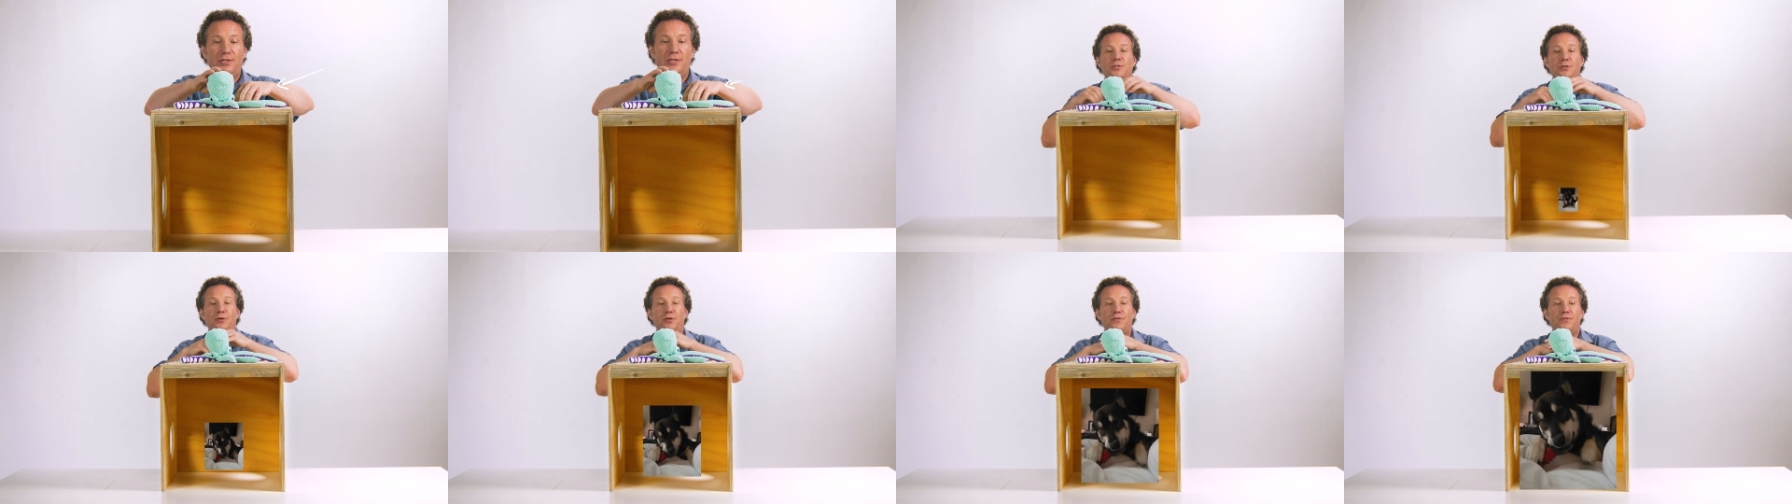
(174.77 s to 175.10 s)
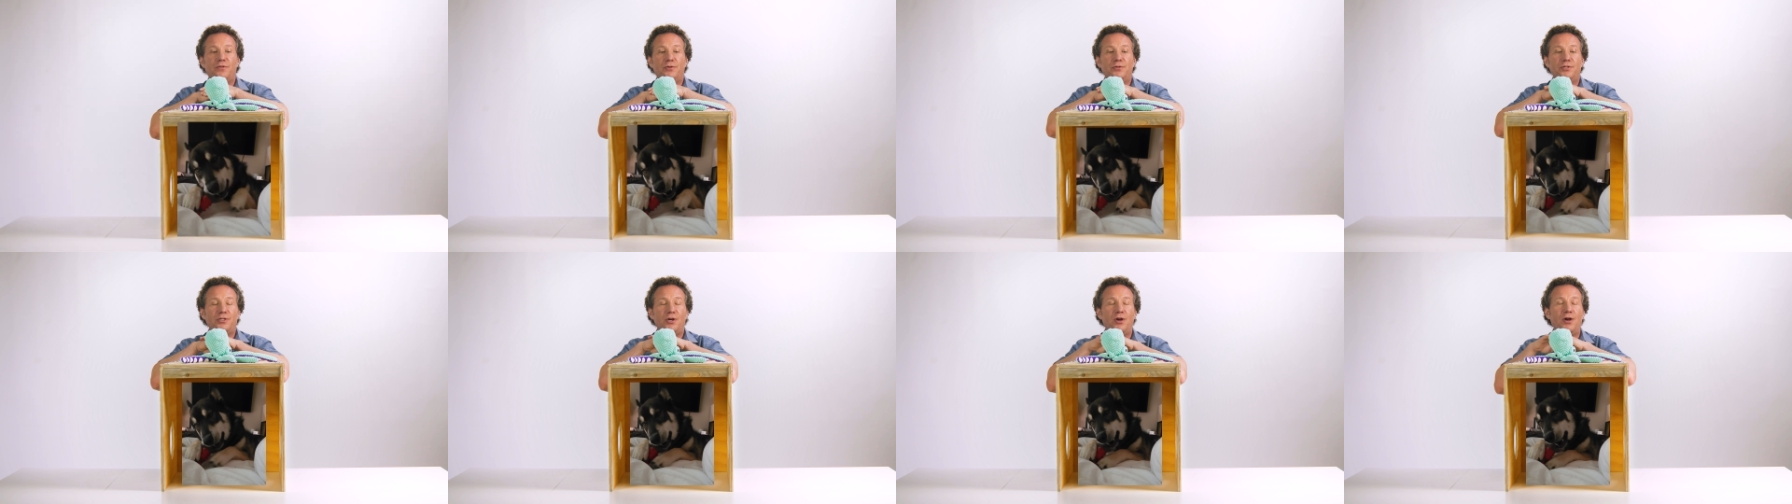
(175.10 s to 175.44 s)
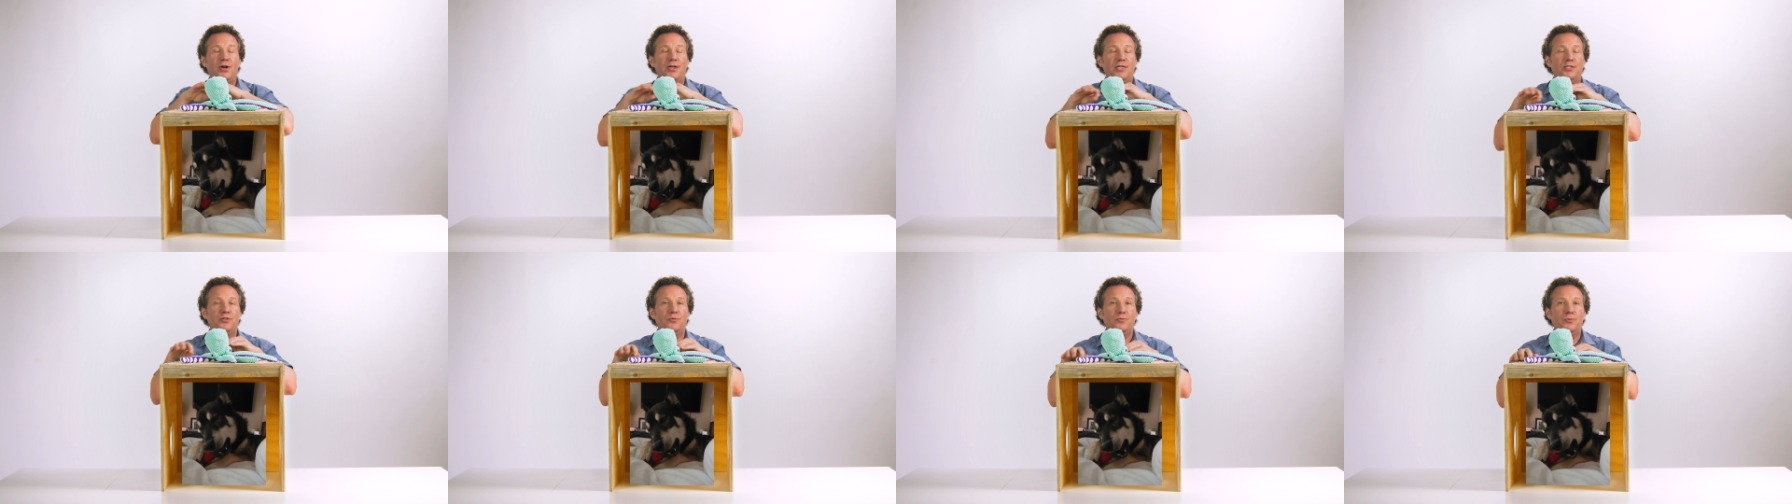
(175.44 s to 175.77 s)
So if your
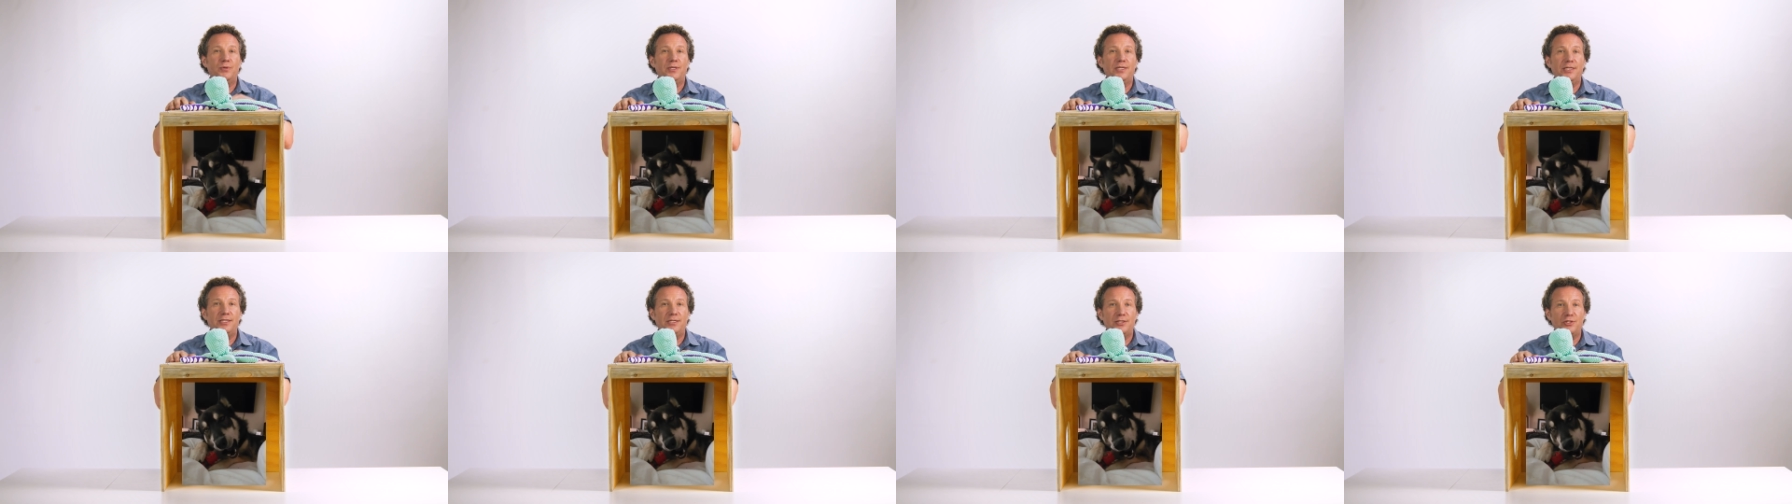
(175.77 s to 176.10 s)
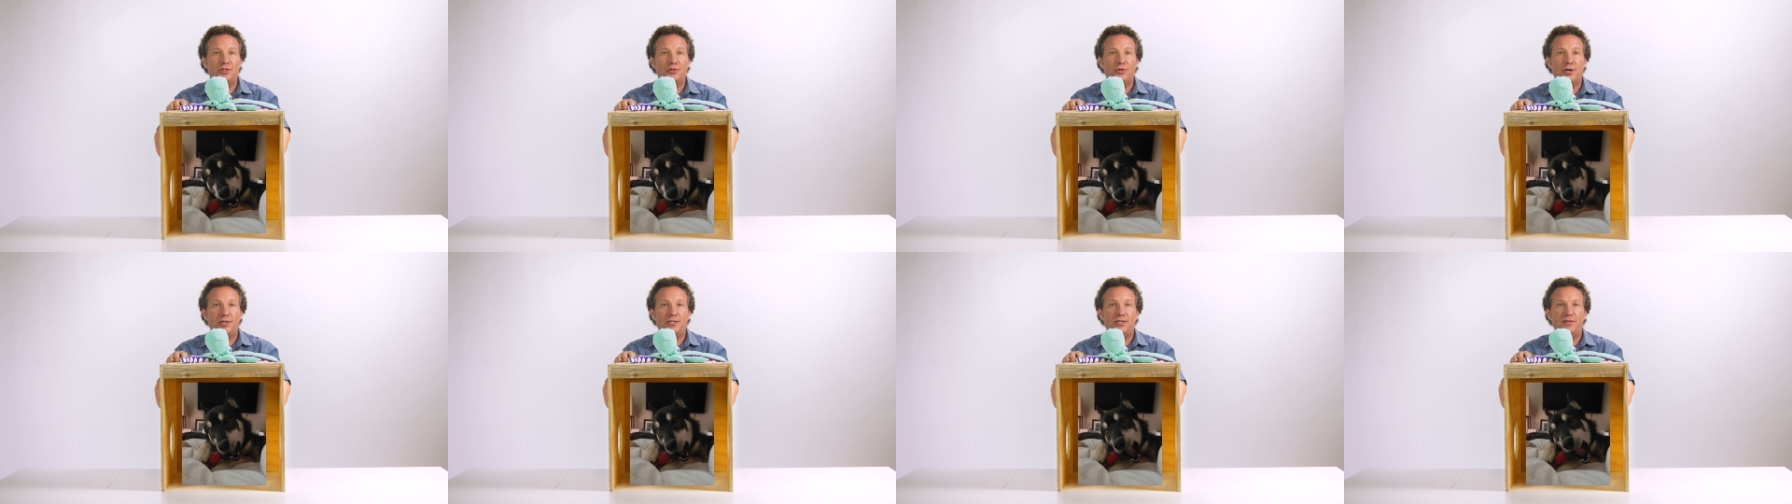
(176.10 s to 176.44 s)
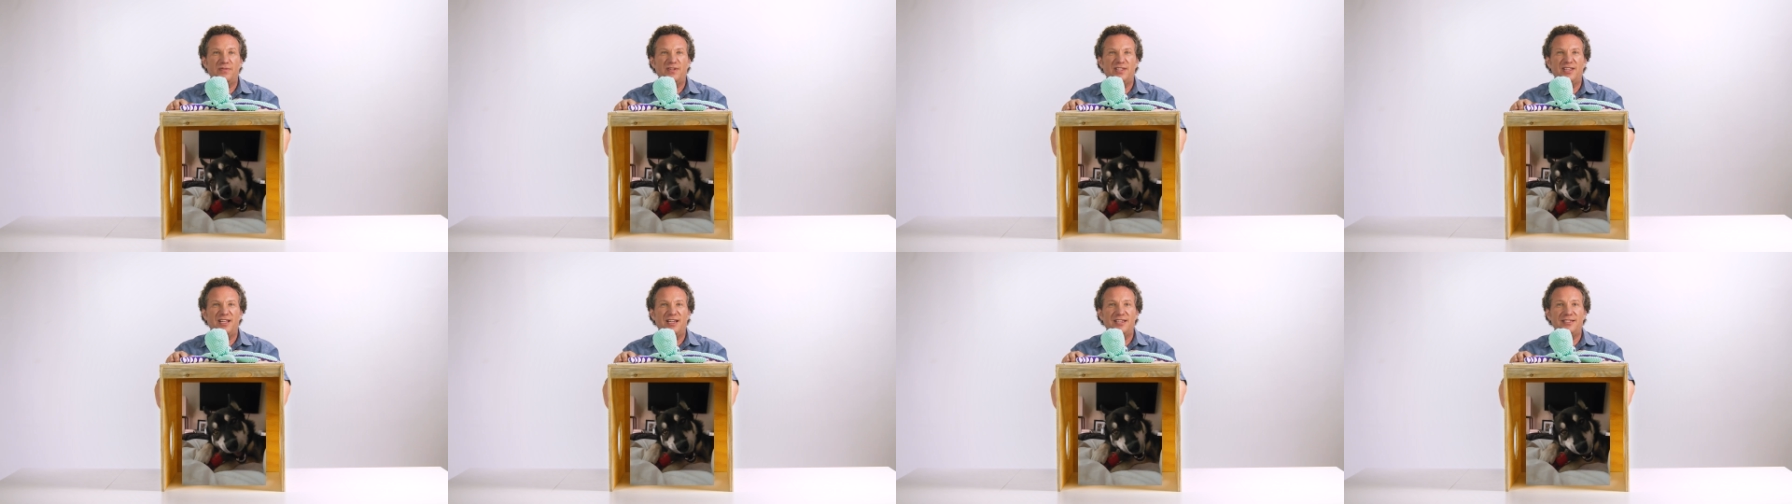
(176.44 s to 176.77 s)
dog is really destructive
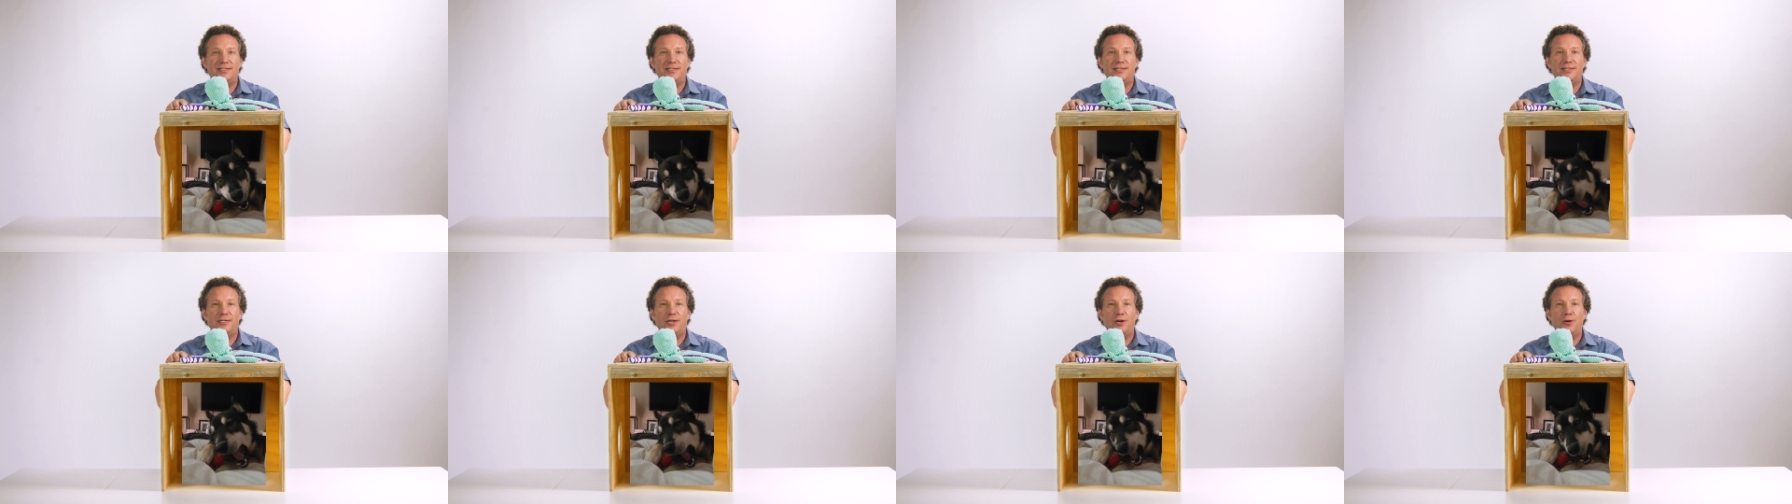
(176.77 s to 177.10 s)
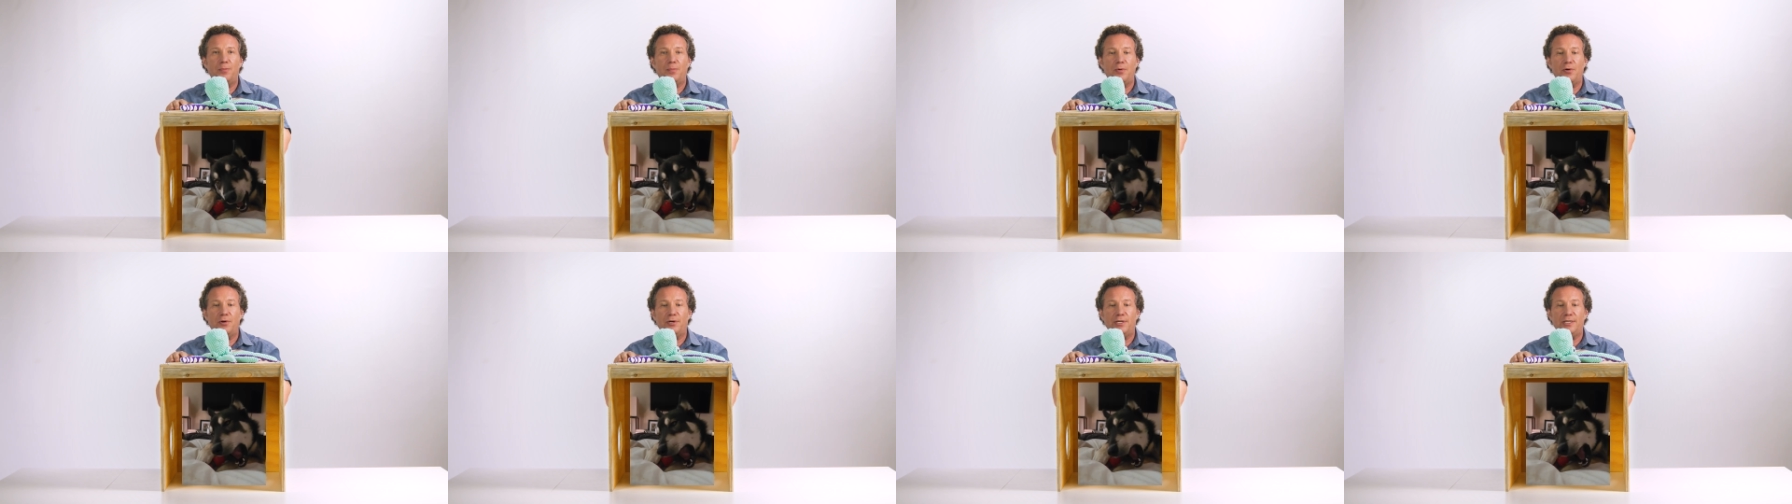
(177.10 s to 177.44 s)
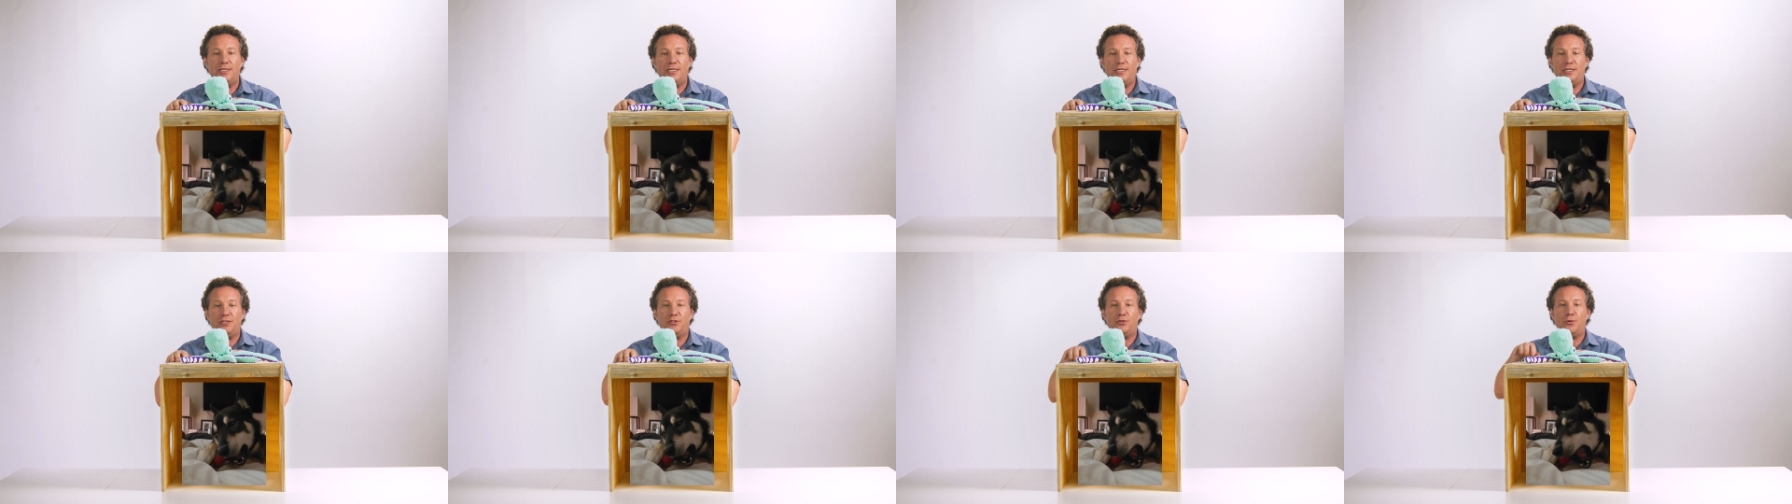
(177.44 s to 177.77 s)
and likes to tear apart and
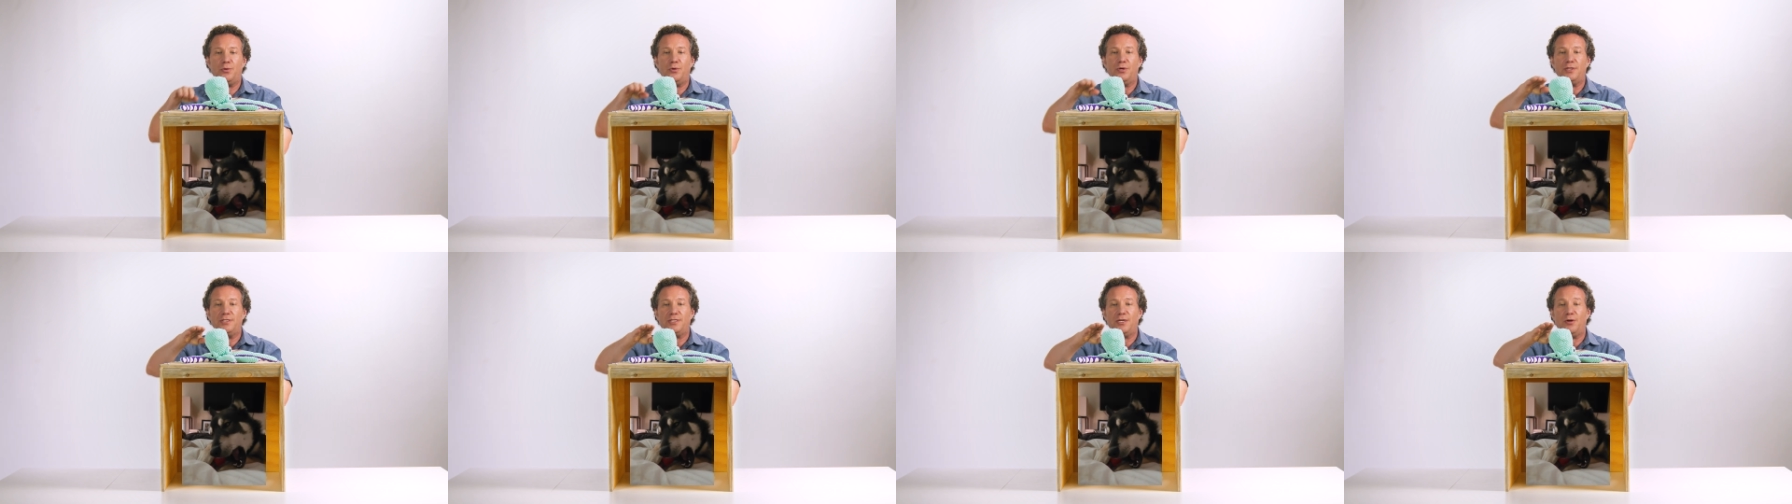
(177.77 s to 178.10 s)
eat toys,